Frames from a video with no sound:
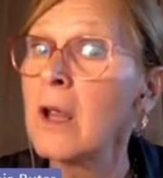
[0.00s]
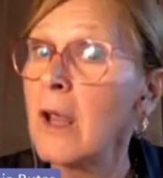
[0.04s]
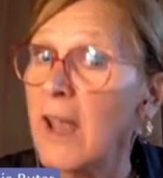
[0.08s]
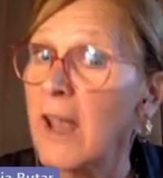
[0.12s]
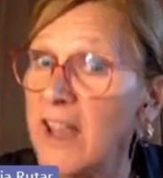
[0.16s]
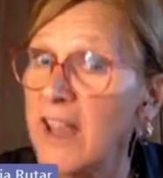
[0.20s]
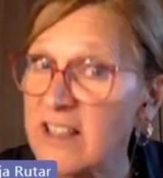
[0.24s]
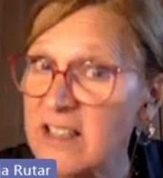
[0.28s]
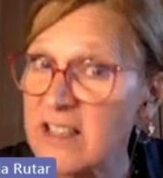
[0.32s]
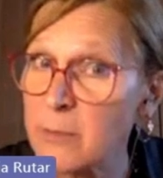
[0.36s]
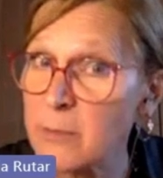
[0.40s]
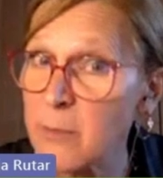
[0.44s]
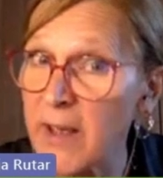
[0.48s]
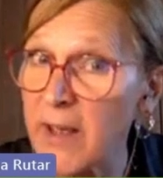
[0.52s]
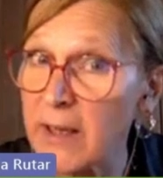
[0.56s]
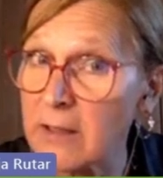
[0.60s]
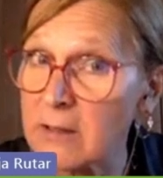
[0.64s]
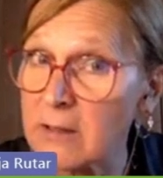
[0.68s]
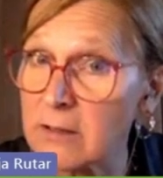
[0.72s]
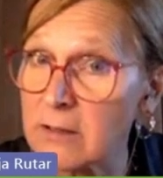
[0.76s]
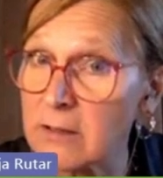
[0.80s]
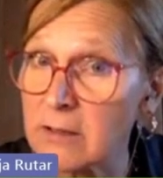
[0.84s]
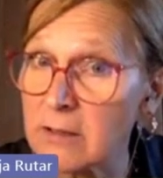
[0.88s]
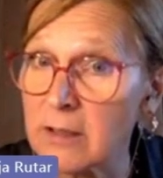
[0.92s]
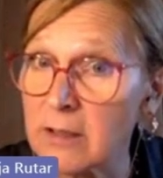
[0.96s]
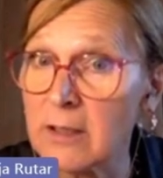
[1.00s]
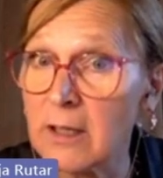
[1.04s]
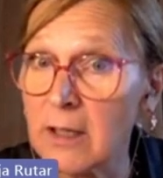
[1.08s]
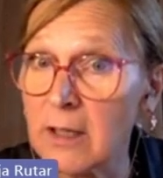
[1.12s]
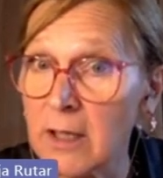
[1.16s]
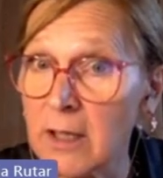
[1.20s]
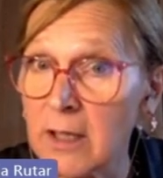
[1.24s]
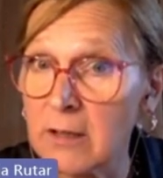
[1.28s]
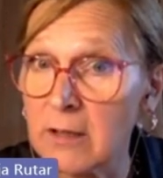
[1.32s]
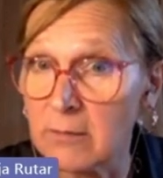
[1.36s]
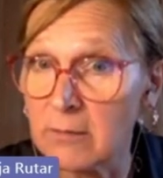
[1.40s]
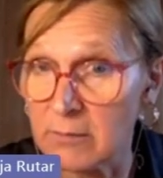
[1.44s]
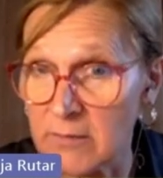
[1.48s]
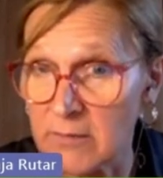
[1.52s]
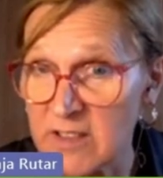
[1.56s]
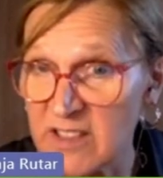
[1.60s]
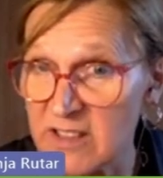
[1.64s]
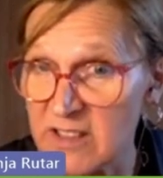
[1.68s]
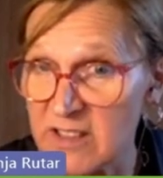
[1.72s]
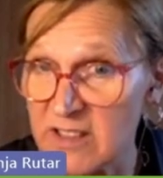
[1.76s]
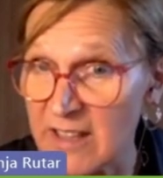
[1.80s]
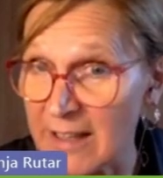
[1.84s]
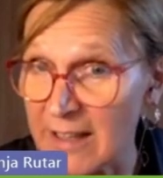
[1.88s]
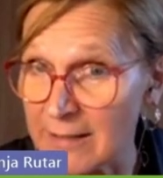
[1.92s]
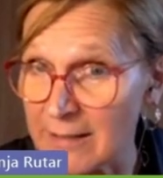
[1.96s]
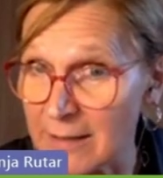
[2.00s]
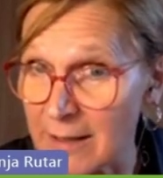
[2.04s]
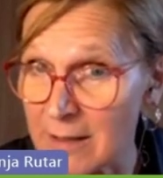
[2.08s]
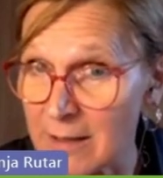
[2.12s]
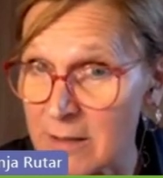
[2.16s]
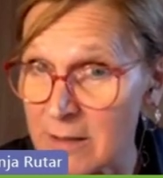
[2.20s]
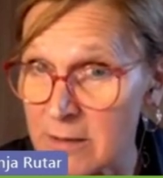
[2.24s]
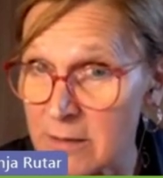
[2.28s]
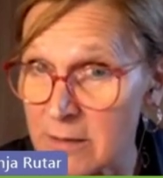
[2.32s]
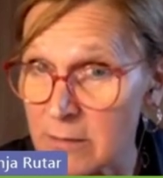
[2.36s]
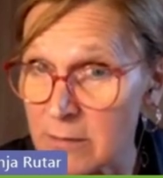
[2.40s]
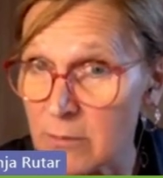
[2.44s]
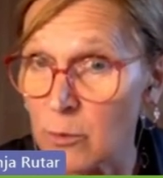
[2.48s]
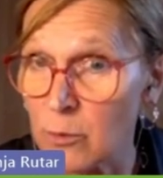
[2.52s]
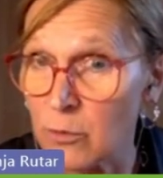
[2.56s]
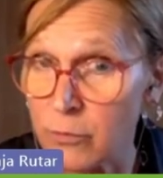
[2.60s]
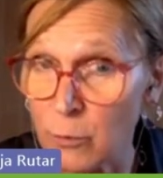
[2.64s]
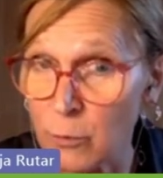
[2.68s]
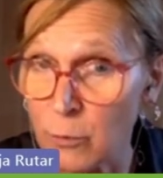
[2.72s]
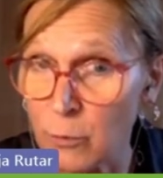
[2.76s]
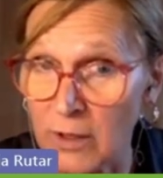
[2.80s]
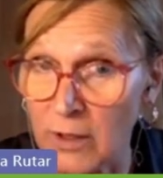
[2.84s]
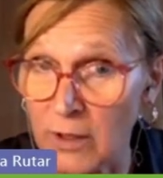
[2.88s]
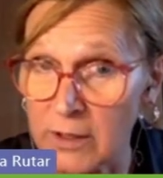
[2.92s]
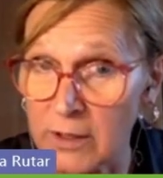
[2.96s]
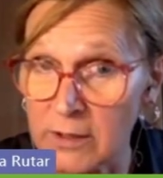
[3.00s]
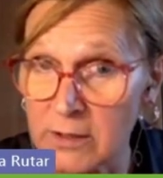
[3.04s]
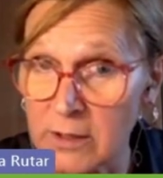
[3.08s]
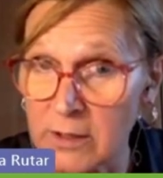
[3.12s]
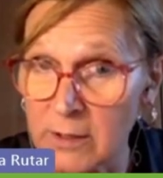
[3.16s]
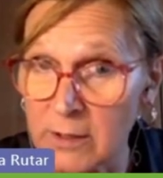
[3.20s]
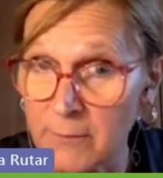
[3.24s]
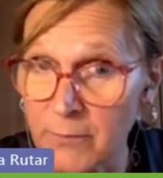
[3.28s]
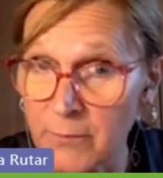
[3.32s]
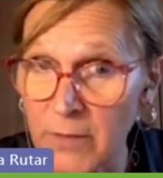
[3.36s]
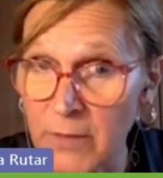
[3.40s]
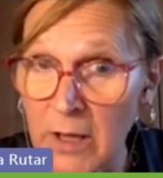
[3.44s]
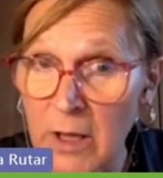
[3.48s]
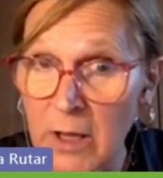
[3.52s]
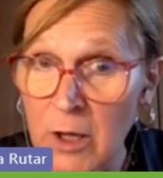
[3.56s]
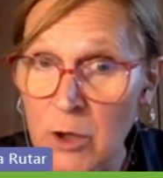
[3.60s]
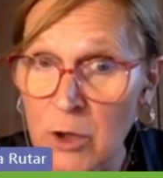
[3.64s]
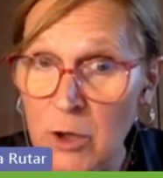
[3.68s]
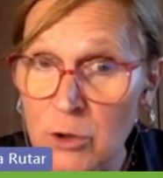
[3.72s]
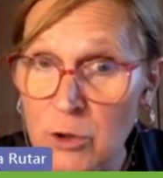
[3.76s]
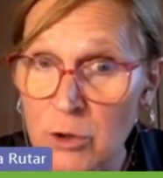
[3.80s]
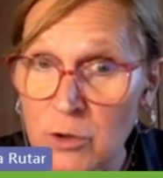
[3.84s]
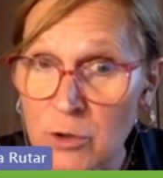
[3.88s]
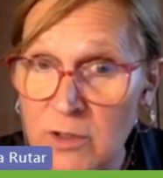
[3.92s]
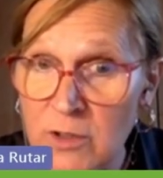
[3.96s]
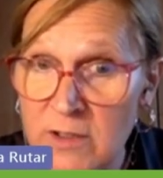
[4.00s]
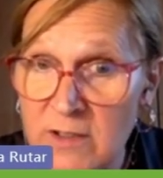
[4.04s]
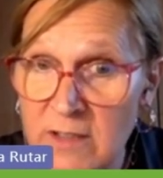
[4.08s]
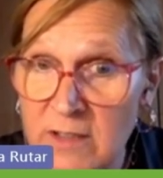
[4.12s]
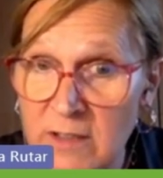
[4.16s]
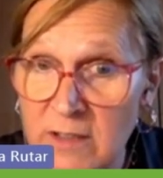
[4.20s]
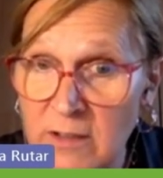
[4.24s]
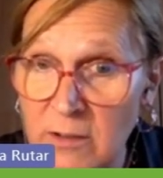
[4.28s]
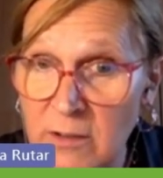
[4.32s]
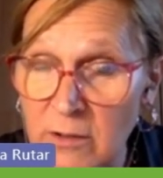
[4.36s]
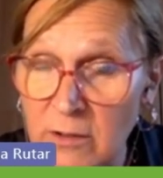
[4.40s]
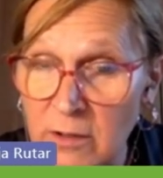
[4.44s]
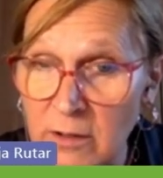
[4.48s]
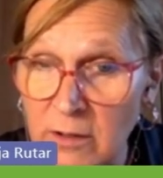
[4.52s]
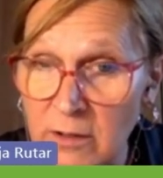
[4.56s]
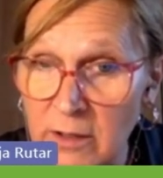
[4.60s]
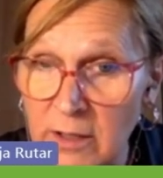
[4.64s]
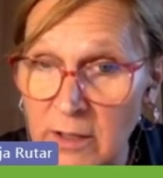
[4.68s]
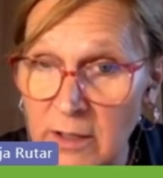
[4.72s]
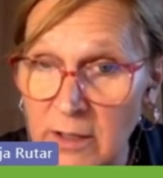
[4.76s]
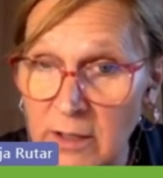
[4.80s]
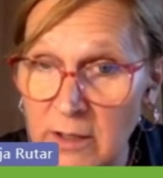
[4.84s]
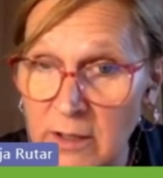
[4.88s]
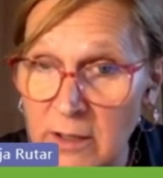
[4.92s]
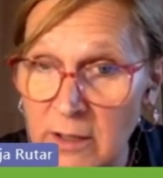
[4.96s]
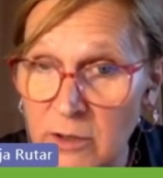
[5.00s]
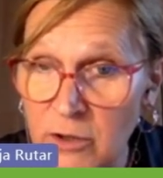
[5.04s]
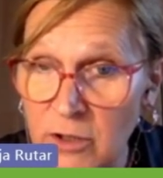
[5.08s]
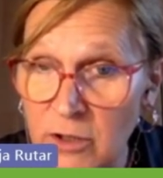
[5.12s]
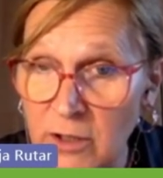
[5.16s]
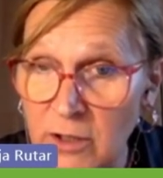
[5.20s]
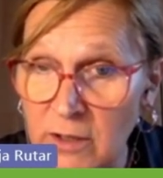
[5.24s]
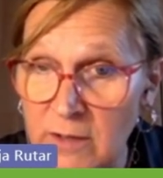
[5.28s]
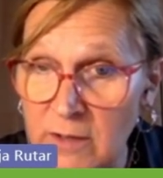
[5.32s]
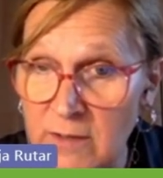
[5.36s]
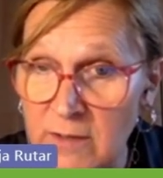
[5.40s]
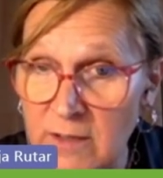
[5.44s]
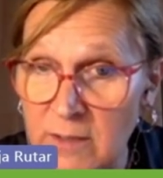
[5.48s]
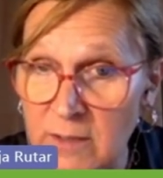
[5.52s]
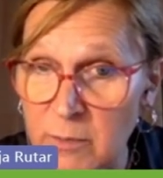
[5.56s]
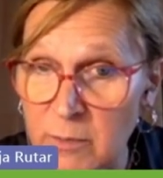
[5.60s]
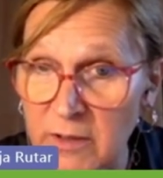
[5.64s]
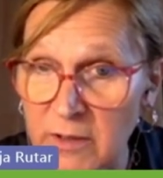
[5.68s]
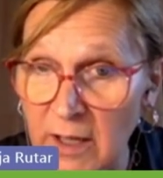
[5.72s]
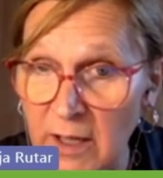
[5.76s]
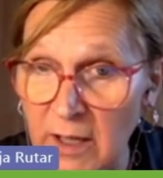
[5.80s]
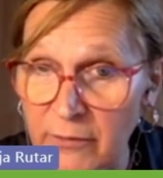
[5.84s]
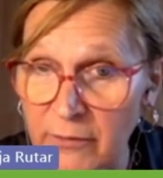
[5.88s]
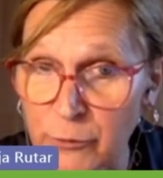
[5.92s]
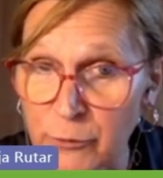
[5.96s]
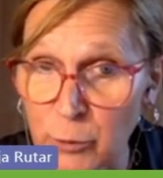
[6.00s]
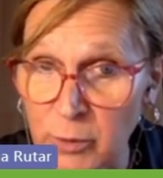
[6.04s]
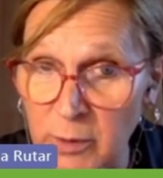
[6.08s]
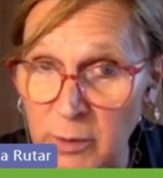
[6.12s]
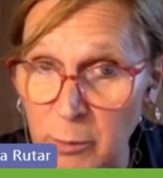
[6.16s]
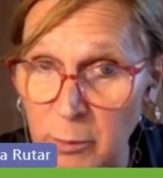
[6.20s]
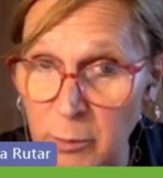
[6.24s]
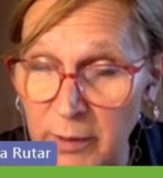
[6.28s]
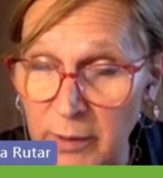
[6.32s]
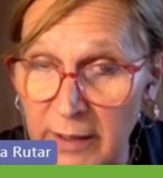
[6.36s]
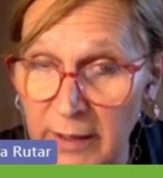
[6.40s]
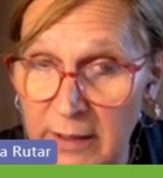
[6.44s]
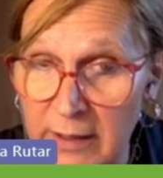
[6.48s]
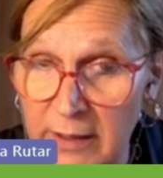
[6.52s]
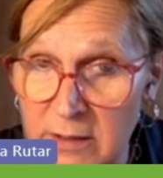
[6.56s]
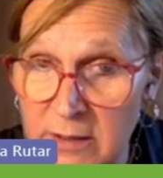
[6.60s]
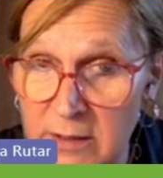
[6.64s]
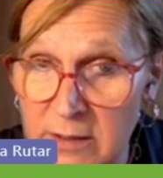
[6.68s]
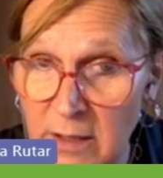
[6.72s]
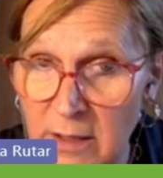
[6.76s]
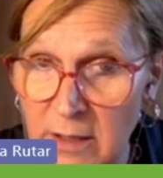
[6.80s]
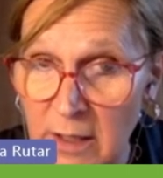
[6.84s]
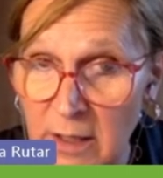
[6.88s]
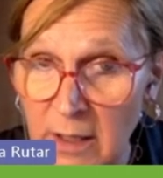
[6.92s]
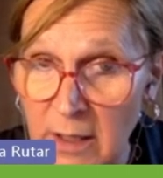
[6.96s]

expect in standards of quality. Student-centered learning, teaching and assessment have to be in place.